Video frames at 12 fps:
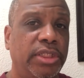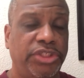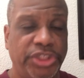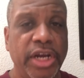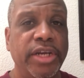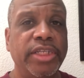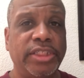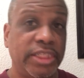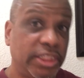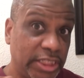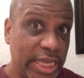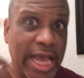sharing this,
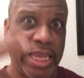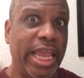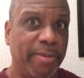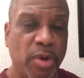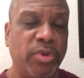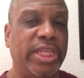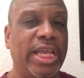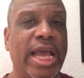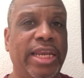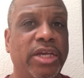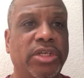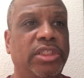and this is how I came up with the
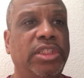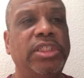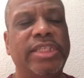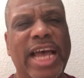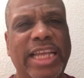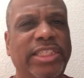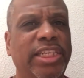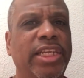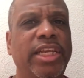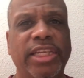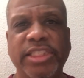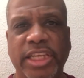idea, because he's
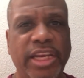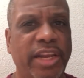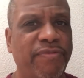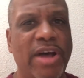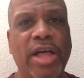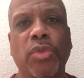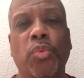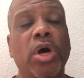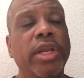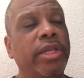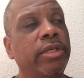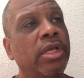19 and he said he had found the
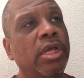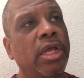one.